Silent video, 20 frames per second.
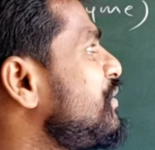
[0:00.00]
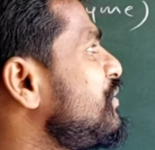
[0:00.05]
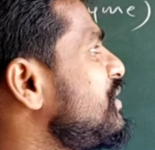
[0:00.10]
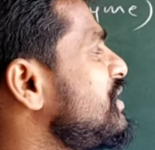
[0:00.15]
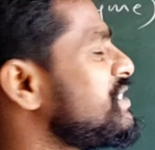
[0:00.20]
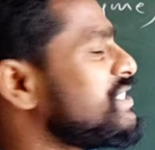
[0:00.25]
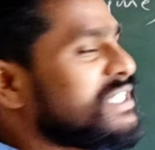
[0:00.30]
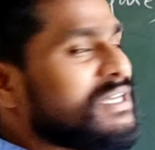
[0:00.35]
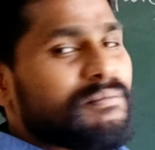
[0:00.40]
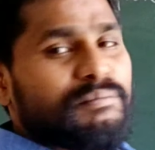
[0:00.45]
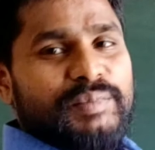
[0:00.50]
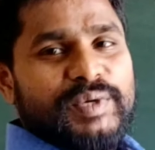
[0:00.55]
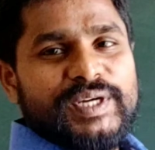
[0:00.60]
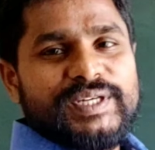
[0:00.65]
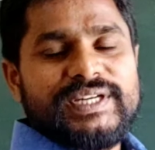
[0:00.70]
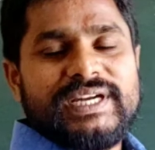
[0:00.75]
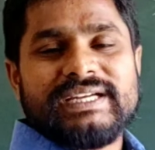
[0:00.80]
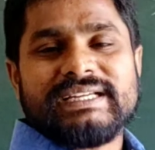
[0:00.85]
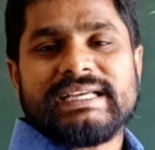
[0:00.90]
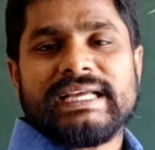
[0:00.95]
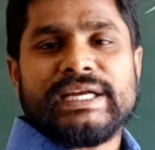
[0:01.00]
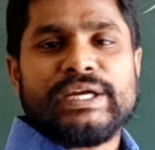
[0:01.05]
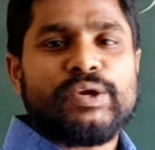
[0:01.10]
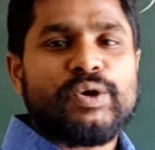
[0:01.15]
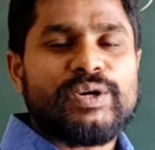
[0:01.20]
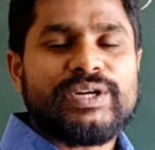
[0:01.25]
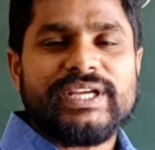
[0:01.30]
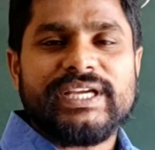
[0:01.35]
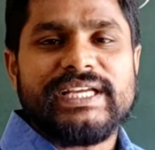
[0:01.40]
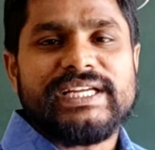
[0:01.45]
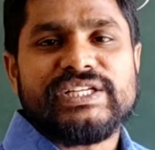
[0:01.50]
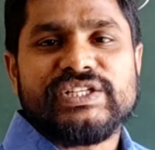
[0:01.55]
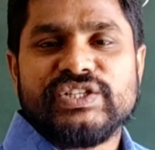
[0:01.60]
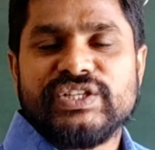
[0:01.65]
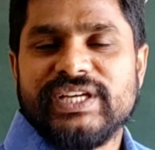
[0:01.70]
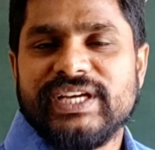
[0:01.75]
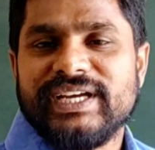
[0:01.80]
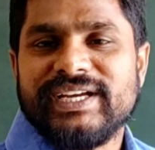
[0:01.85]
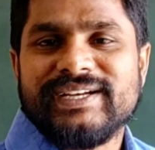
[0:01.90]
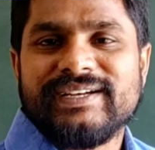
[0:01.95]
to this template and cannot
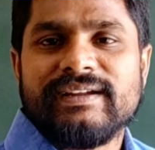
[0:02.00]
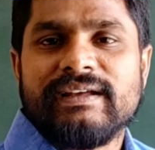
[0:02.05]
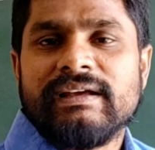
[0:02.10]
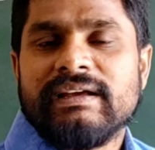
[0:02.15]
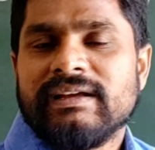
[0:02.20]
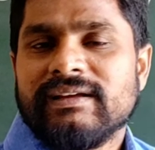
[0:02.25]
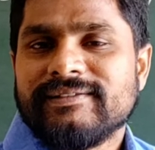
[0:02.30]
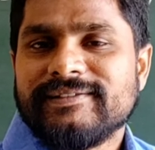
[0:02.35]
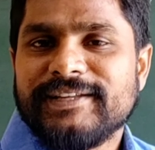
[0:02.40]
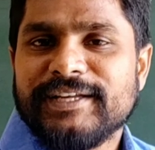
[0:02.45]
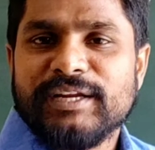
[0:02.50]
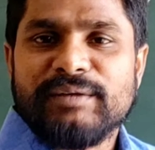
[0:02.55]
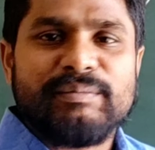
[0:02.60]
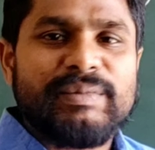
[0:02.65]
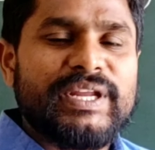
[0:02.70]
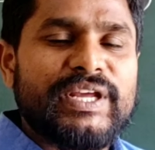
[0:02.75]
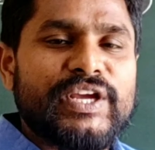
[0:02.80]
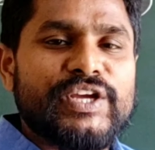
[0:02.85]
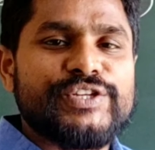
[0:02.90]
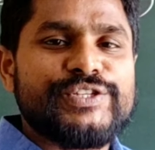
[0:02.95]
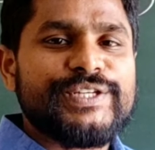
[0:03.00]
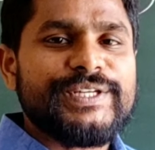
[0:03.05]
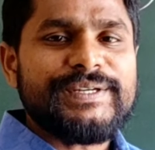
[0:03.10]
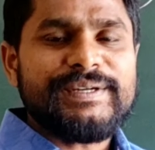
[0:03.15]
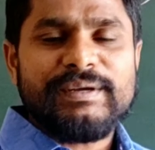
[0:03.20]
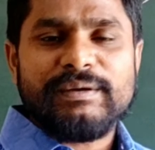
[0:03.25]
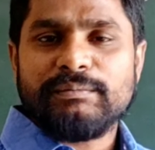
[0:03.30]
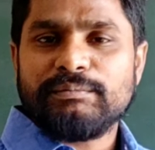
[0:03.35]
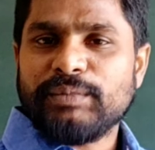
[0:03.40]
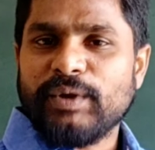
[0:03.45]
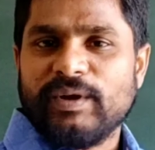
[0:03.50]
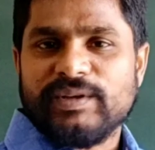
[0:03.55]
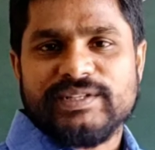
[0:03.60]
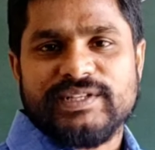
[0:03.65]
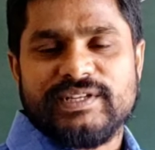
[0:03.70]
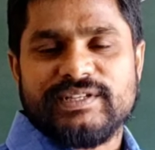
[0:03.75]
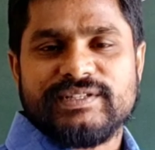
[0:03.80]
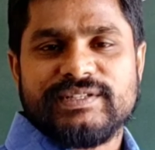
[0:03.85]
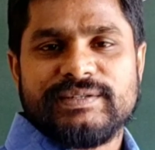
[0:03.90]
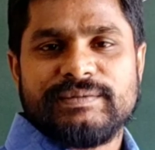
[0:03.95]
initiate the replication
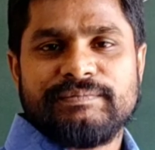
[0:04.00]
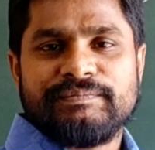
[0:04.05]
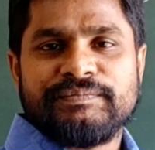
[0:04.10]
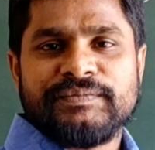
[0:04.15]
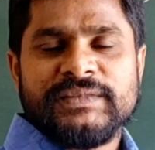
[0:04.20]
process.